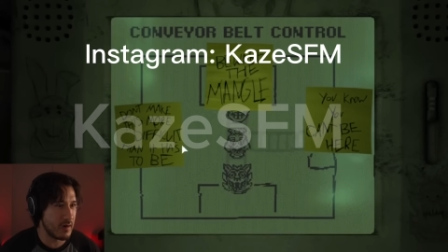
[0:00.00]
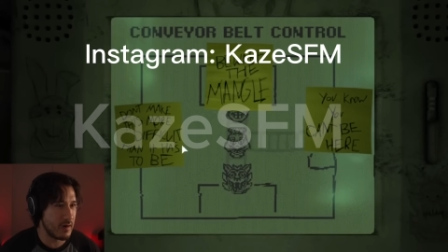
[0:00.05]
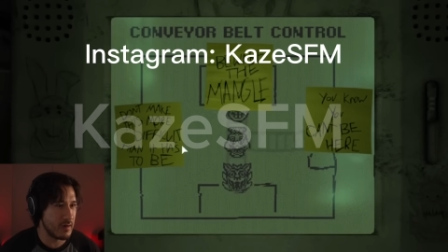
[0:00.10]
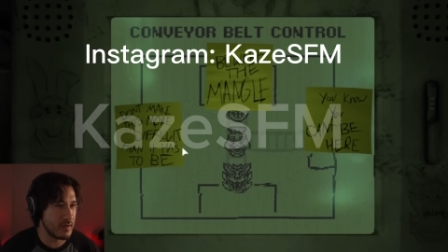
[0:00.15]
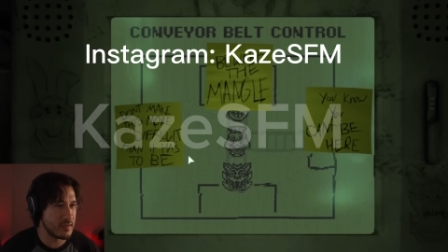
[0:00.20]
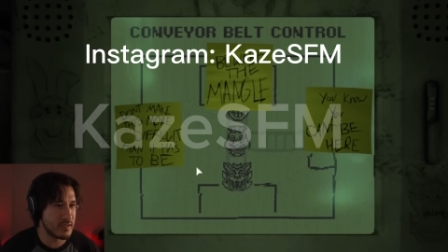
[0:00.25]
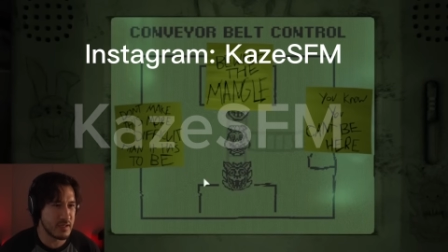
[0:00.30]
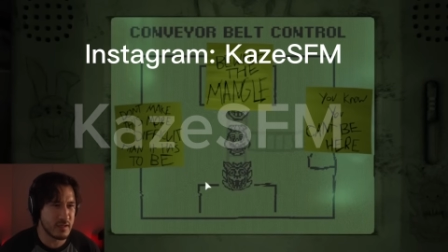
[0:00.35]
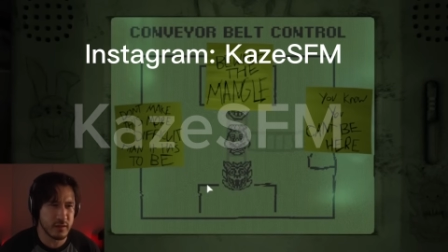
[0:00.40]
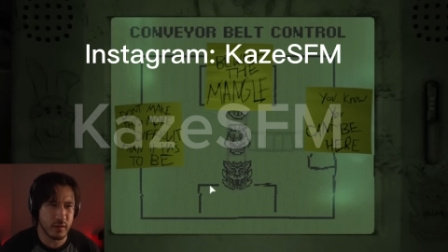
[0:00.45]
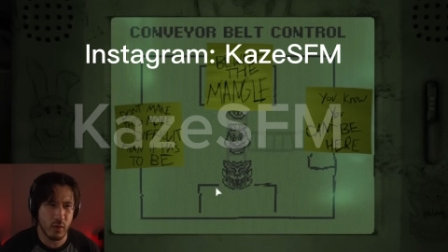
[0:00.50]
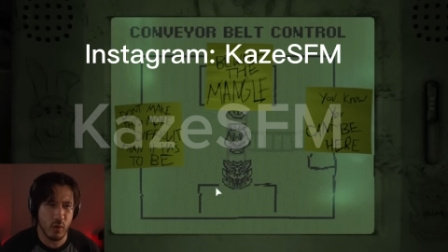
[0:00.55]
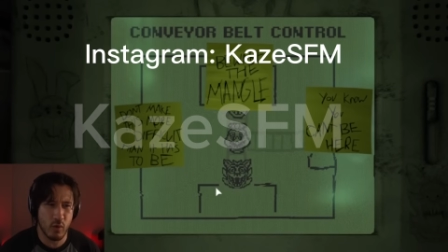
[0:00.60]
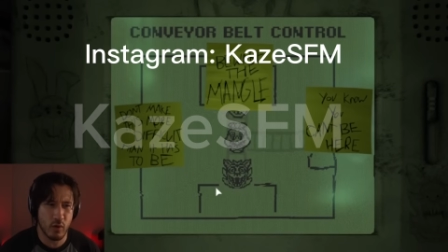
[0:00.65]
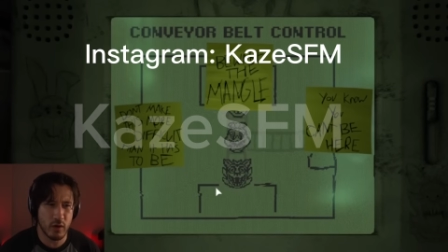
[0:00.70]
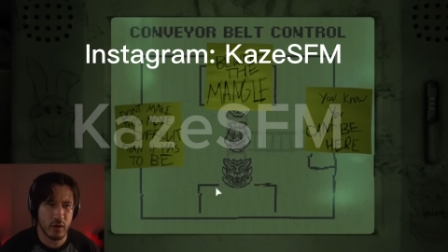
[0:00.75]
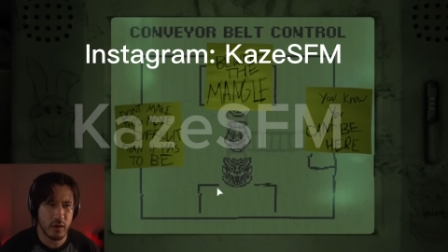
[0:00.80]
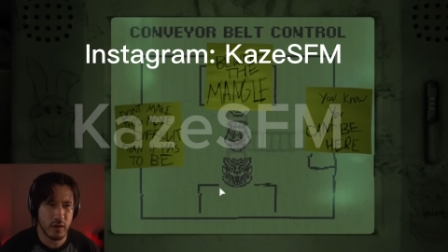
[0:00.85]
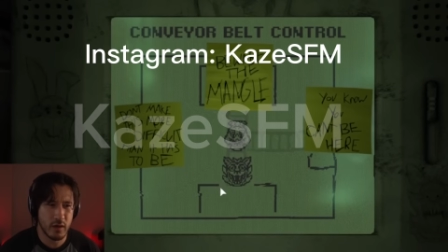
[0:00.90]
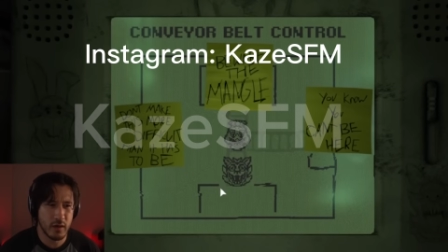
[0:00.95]
Is this
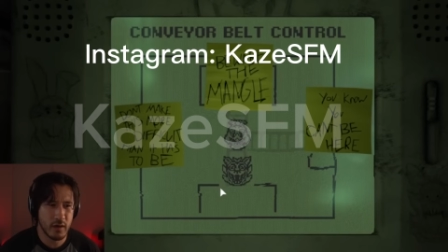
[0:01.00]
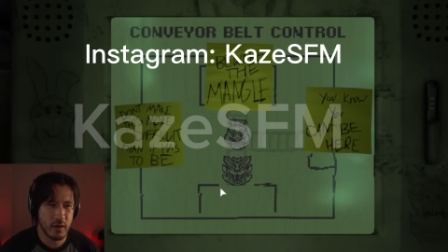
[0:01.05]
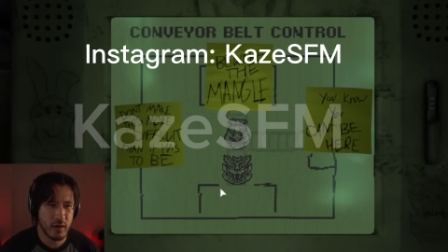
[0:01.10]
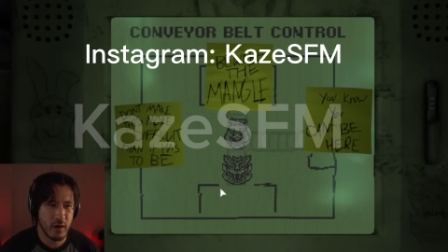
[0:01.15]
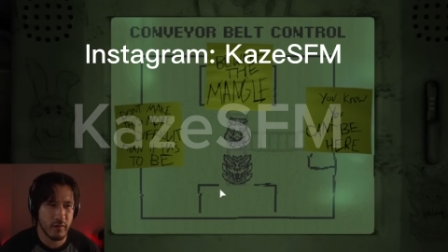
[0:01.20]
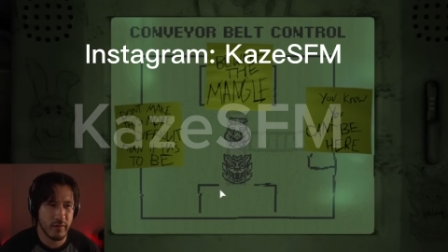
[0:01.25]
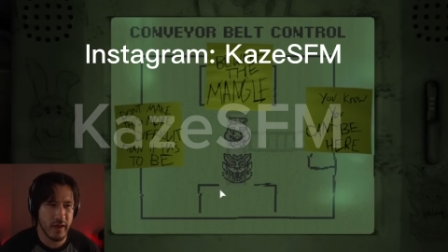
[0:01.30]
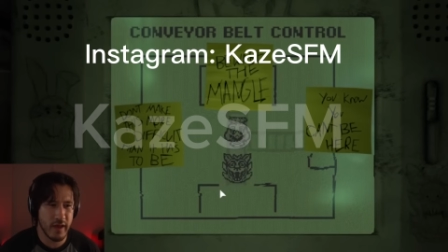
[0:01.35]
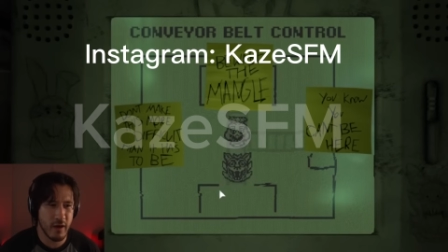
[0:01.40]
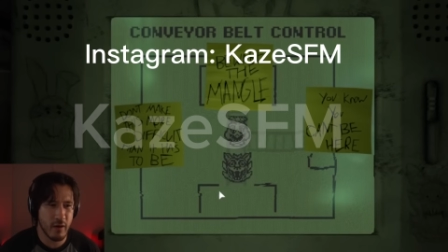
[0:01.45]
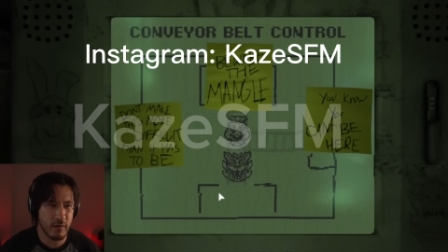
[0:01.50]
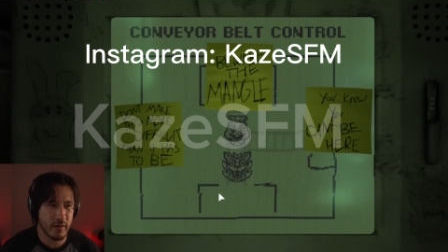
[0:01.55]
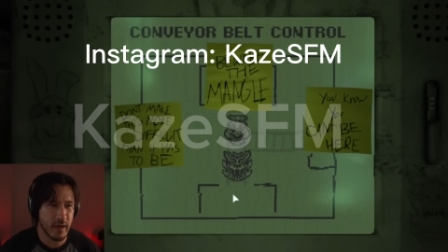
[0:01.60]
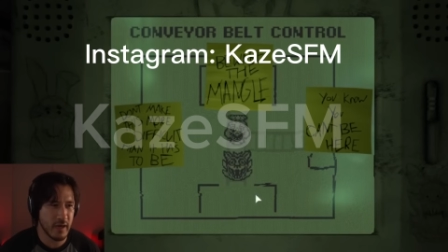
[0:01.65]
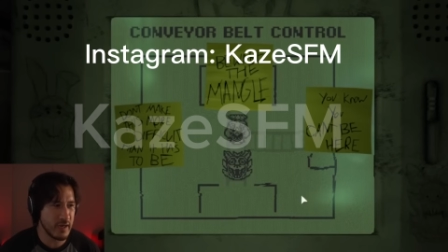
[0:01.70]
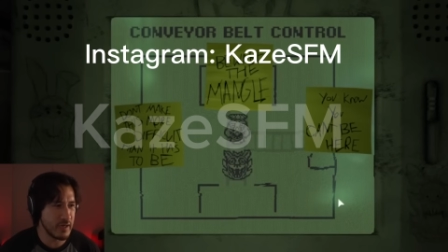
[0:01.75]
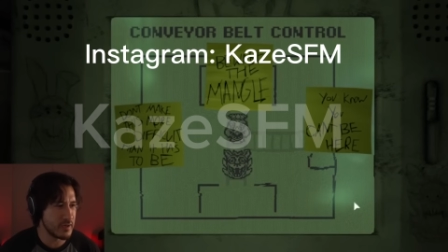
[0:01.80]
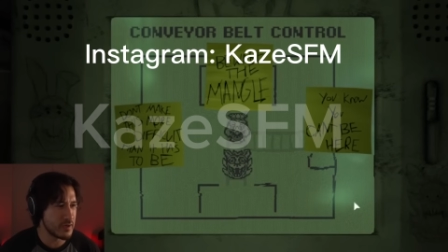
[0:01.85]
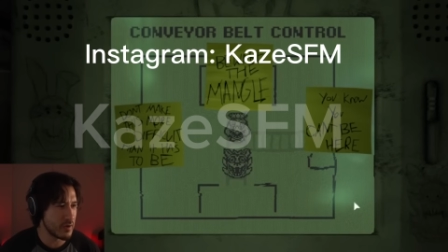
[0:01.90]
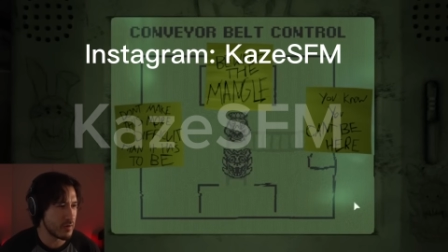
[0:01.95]
lore? Are they all
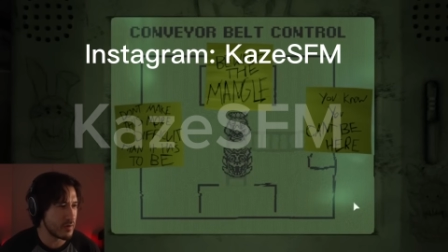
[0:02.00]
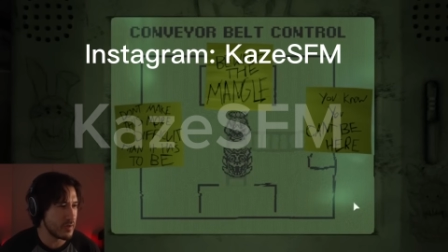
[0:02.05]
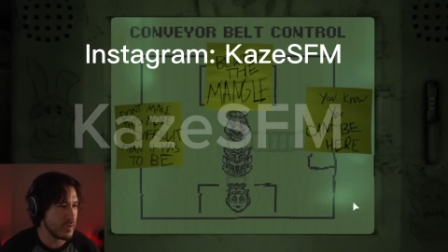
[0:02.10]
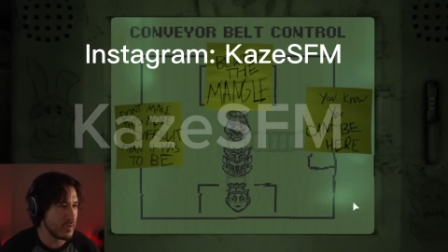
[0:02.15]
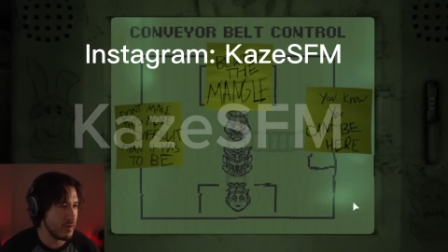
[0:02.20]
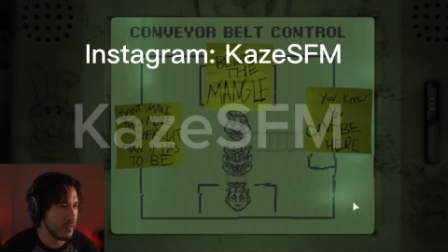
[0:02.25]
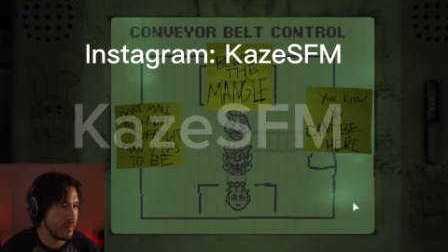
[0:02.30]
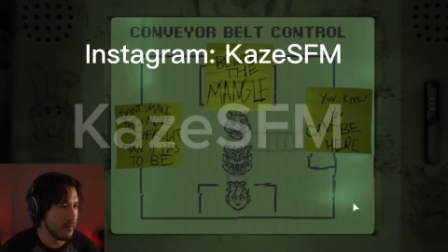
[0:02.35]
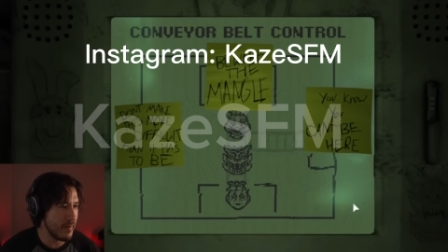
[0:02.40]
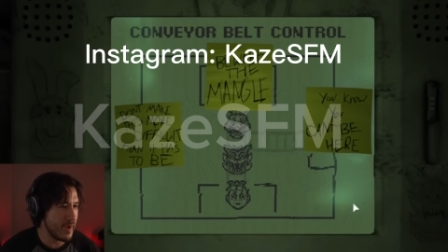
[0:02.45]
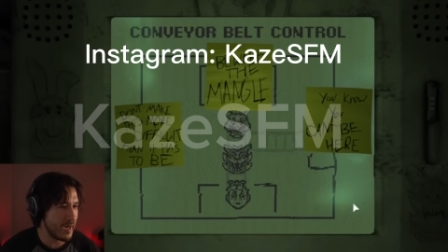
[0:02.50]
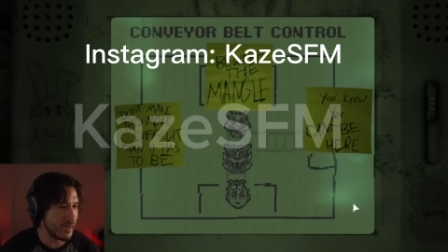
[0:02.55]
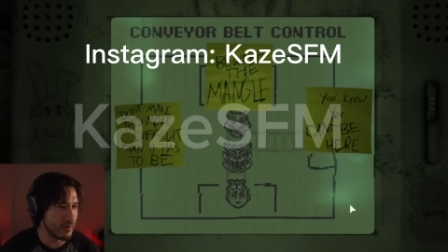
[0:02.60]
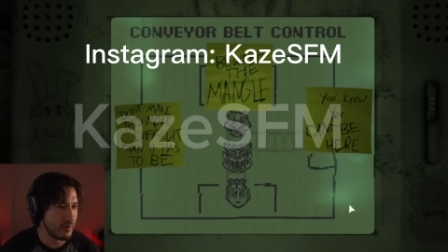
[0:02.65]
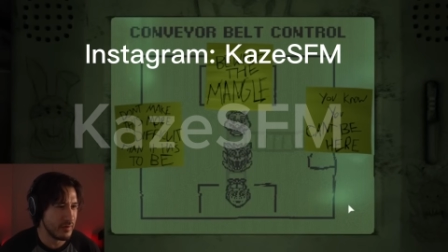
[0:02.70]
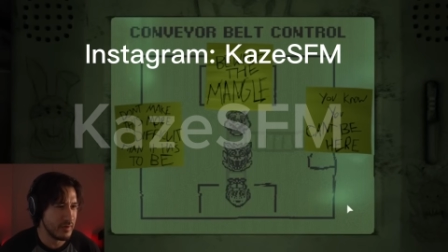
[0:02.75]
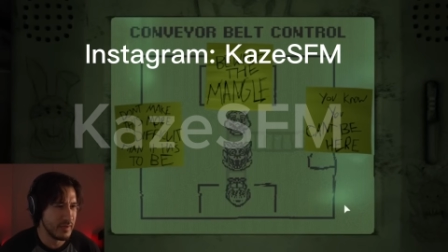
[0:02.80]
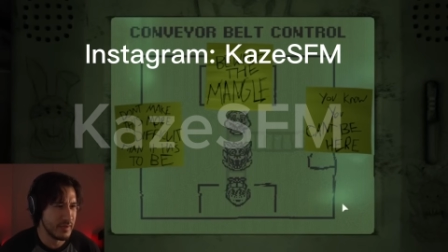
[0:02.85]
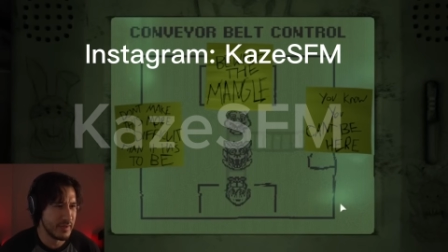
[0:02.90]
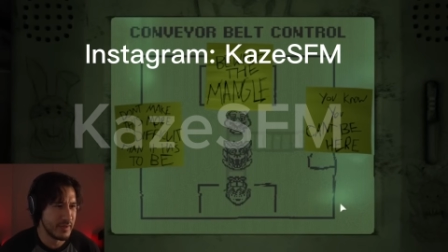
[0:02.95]
getting turned into the mangle?